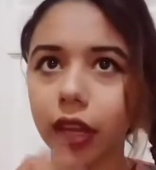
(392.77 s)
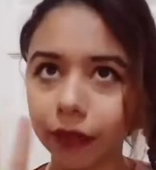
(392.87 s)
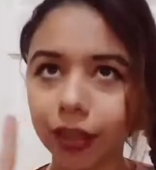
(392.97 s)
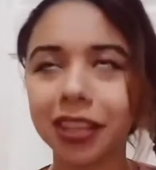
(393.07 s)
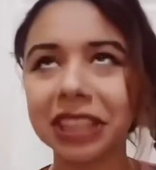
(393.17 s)

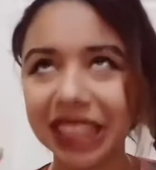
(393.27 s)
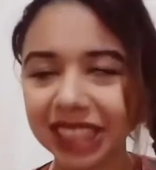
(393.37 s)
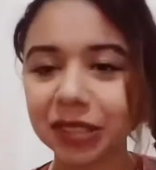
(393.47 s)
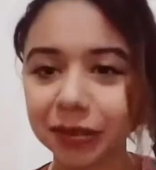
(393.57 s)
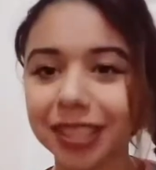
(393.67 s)
I've heard
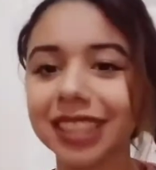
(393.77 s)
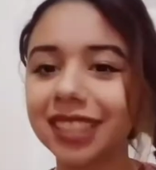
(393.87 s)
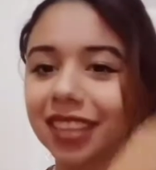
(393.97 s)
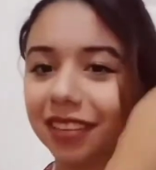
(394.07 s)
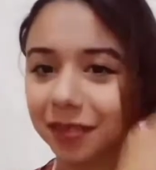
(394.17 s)
again 2
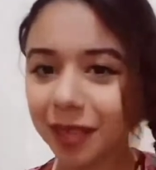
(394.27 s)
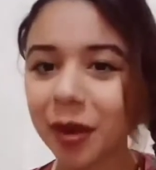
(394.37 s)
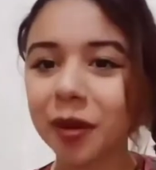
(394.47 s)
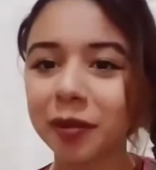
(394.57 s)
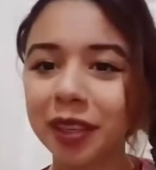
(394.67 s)
versions, you have to be
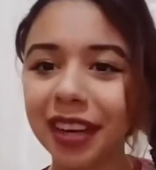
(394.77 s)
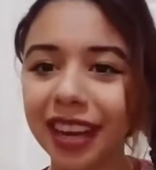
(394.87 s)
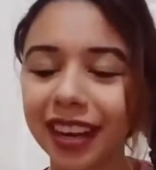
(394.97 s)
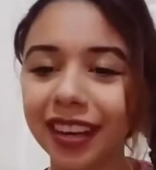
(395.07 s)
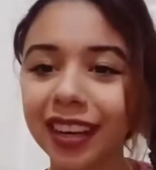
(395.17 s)
combing your
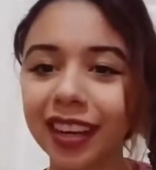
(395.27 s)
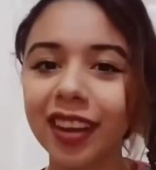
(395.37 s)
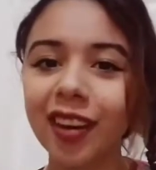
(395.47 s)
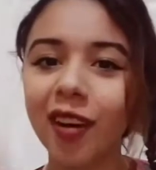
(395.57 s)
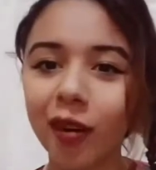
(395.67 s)
hair
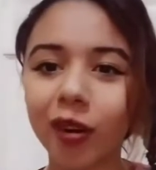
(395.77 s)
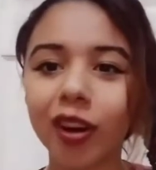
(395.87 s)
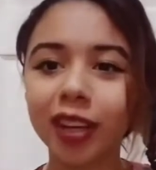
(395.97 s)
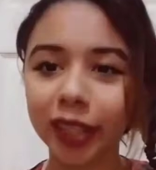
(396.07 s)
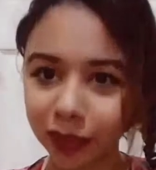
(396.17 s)

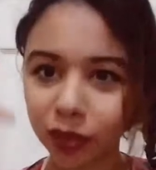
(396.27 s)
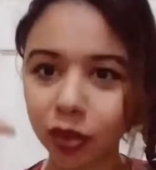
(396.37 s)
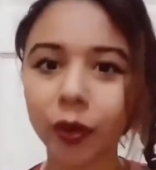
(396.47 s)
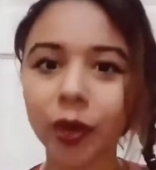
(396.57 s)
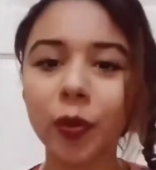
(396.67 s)
or
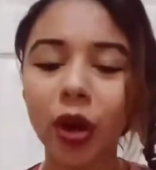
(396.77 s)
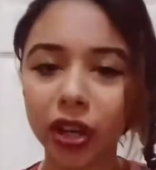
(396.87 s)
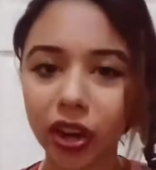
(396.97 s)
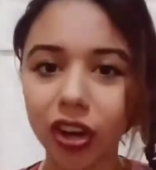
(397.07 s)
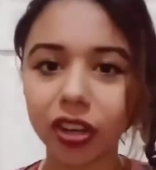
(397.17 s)
throwing
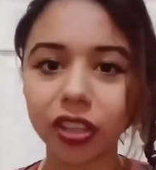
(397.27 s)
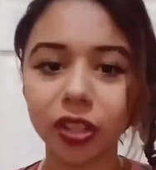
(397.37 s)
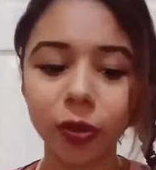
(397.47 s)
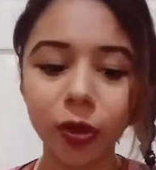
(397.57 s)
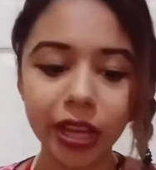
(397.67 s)
water on
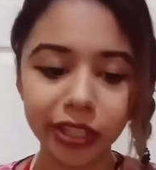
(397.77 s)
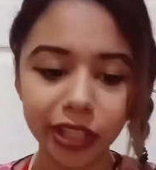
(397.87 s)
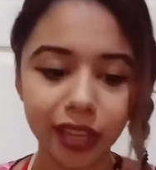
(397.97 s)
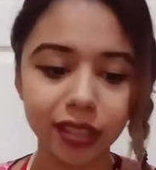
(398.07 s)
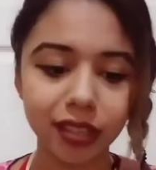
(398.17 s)
you,
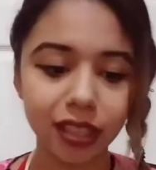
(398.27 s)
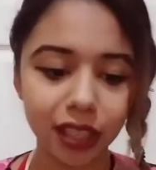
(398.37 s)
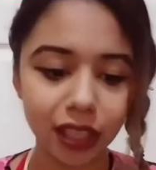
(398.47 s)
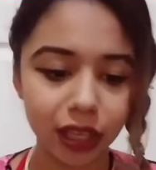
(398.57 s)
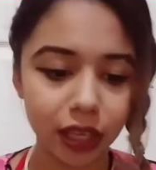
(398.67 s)

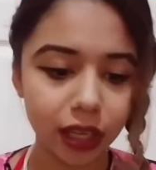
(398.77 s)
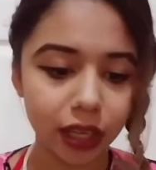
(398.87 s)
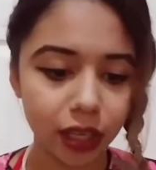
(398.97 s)
chanting,